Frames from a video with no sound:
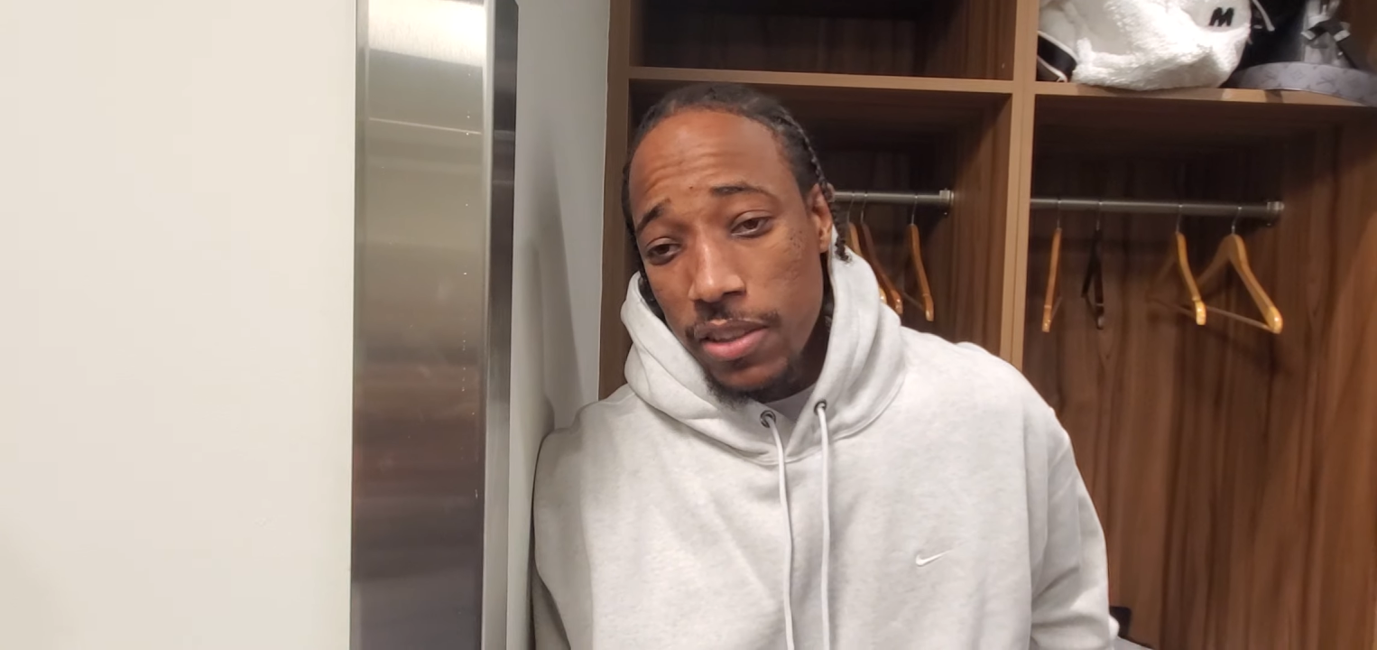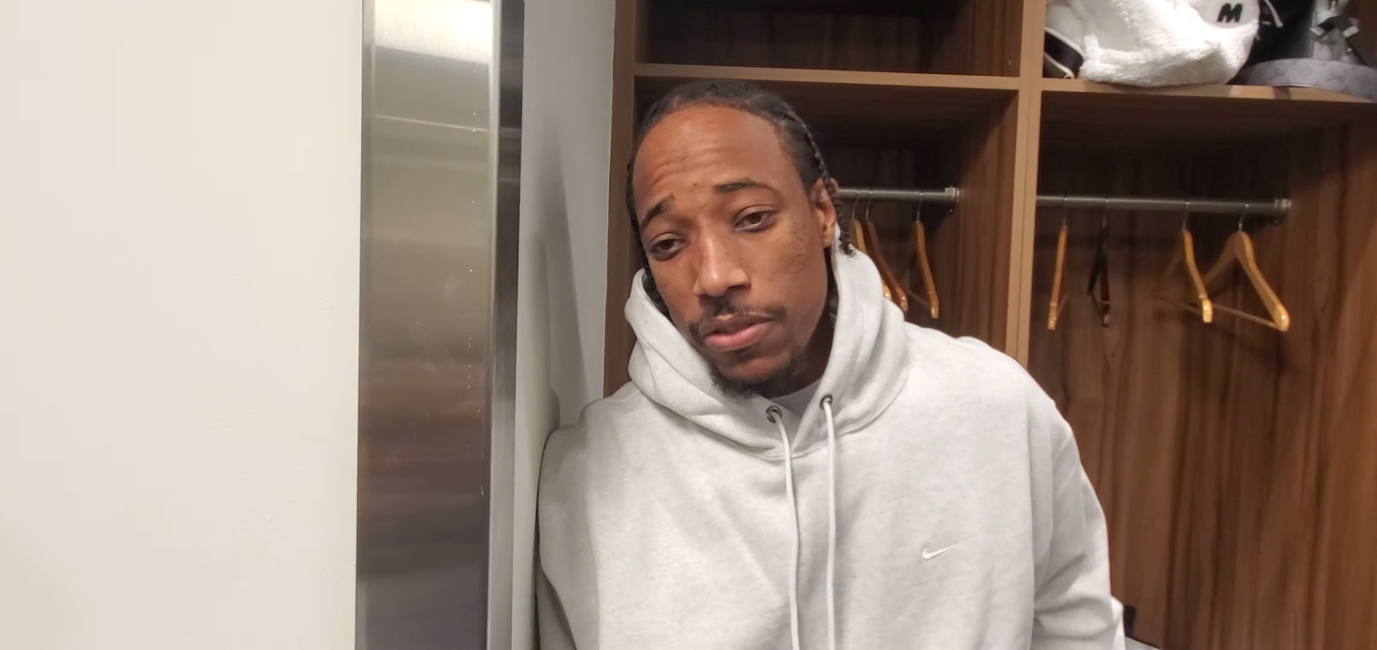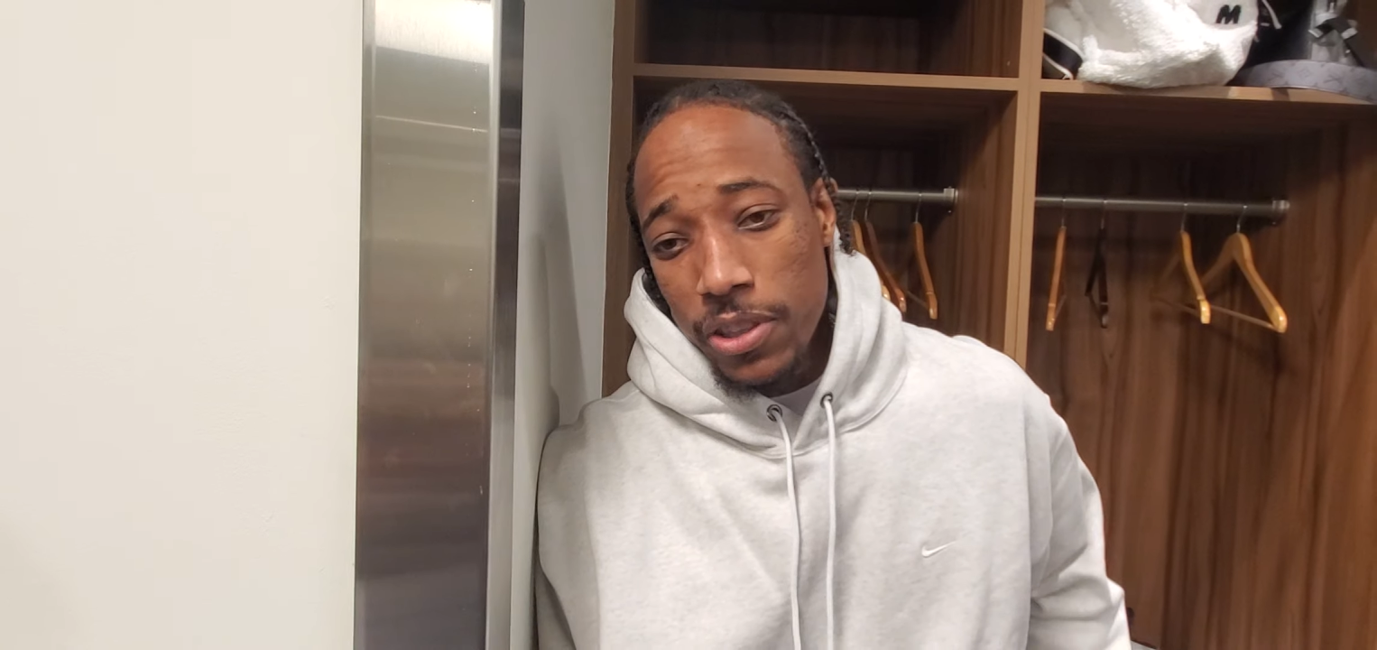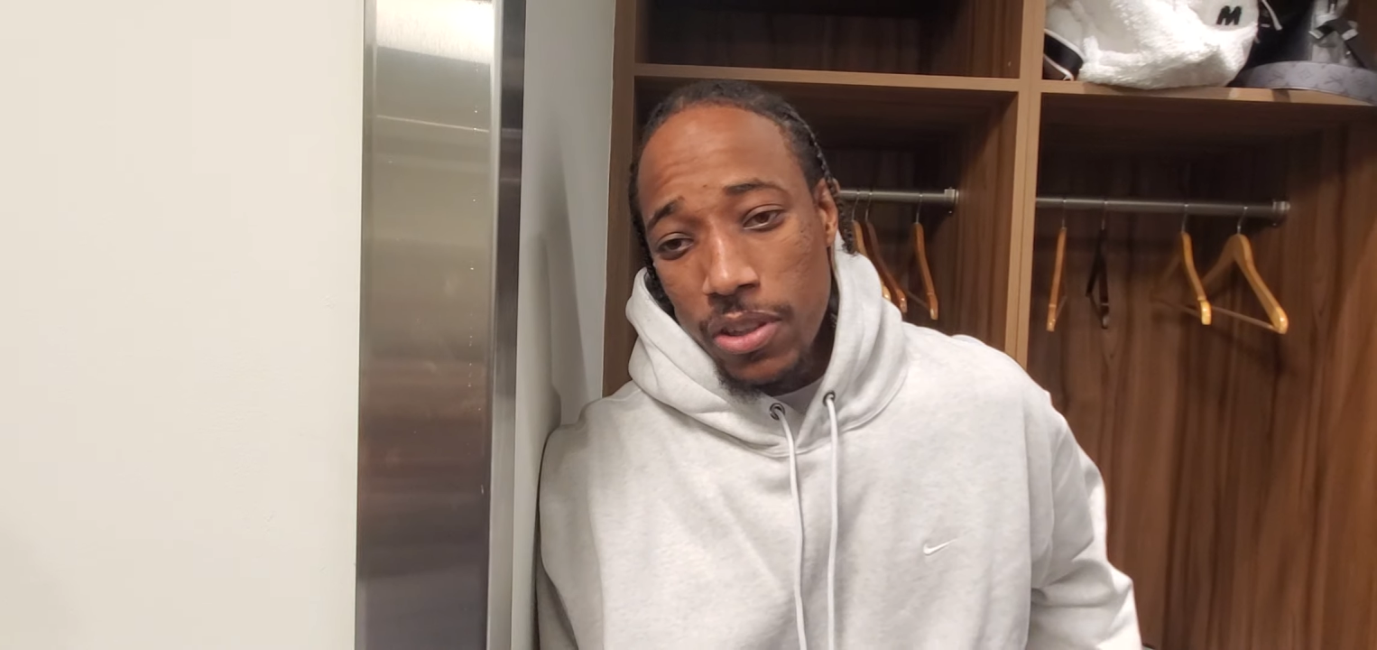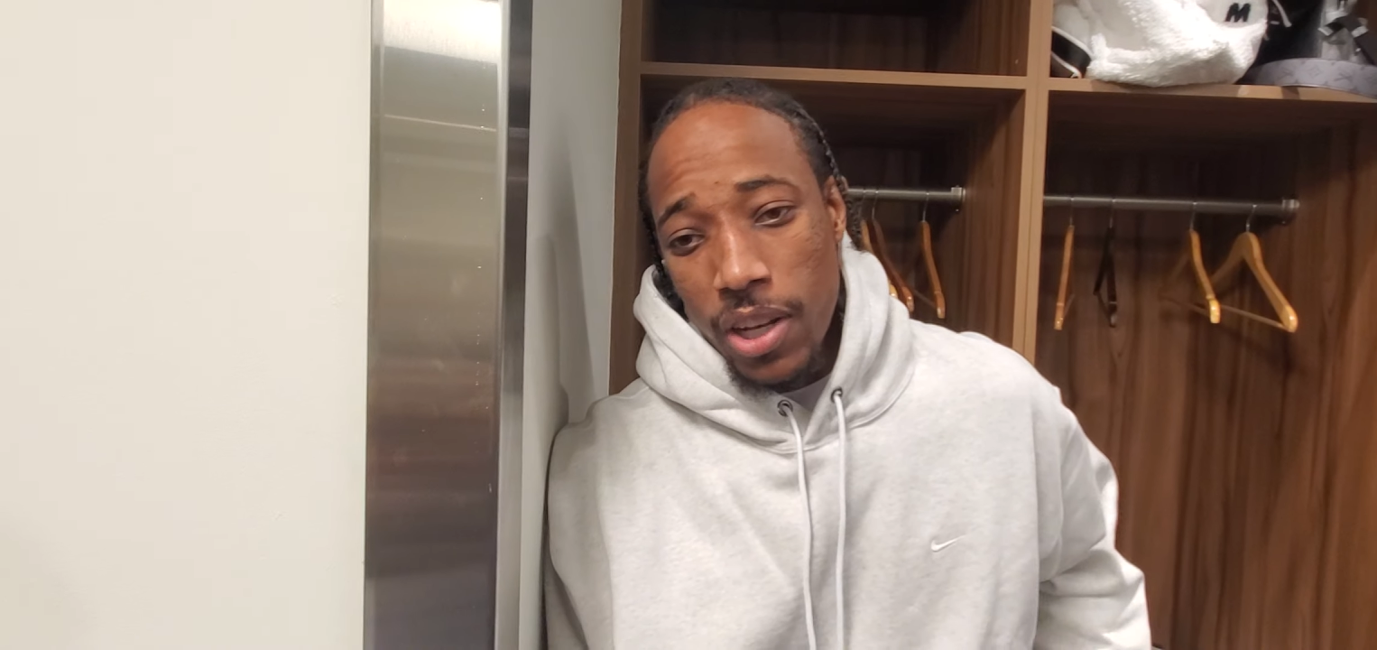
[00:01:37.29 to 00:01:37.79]
to the
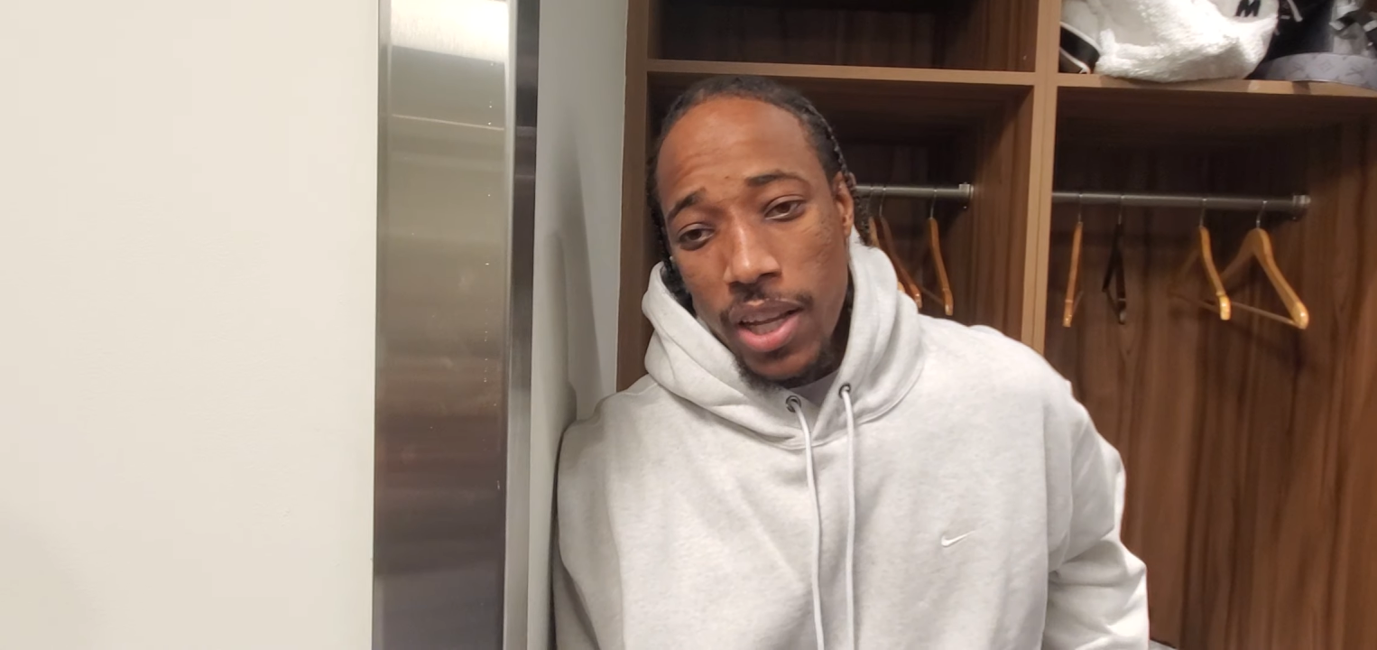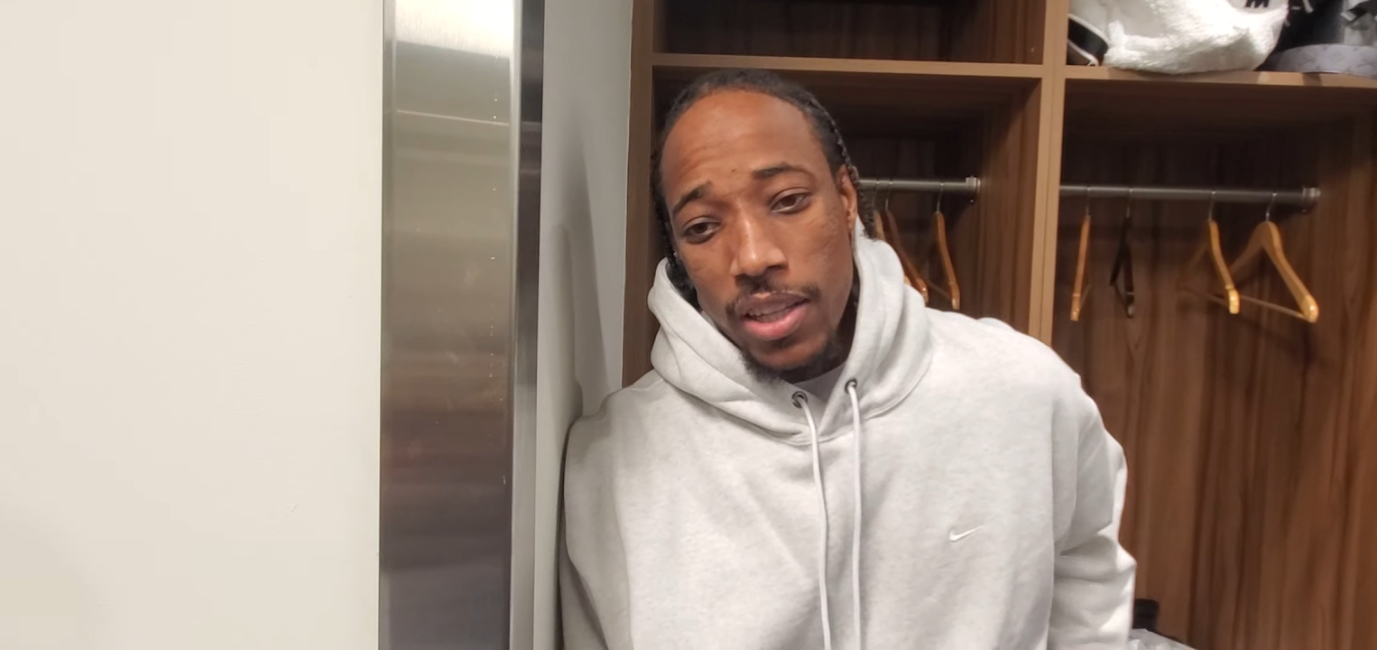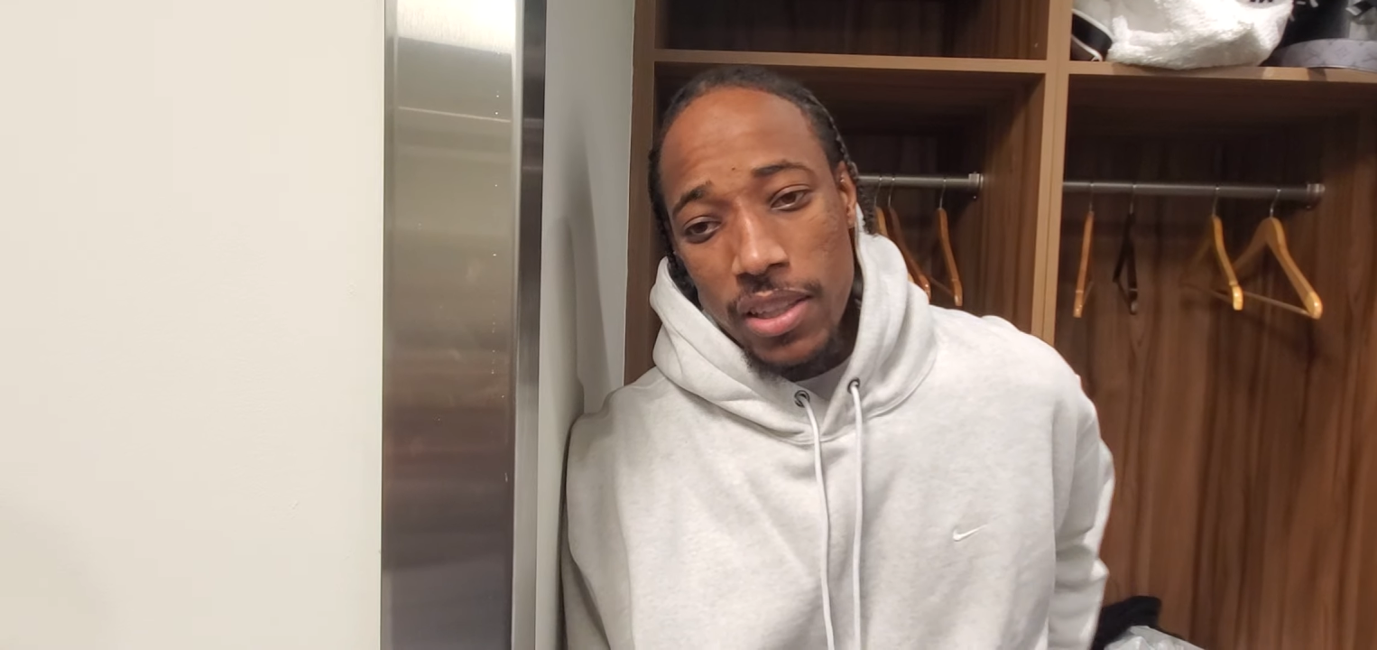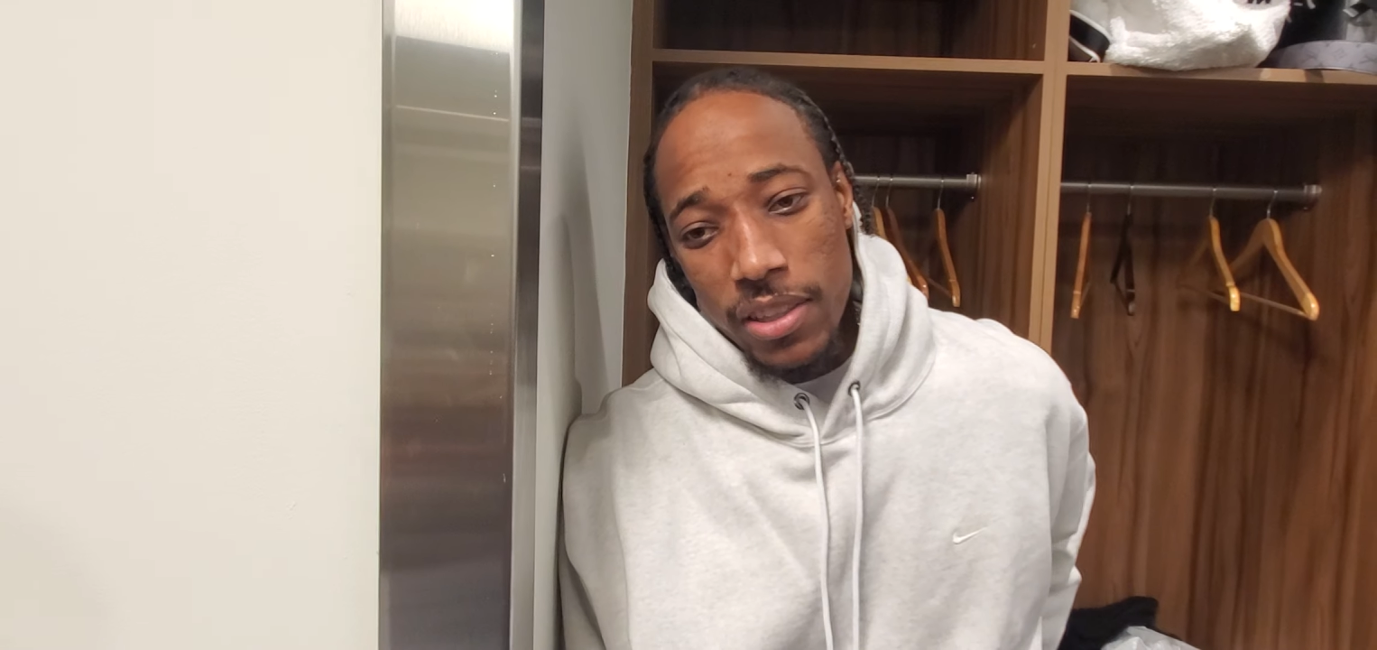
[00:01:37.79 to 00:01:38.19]
free throw line,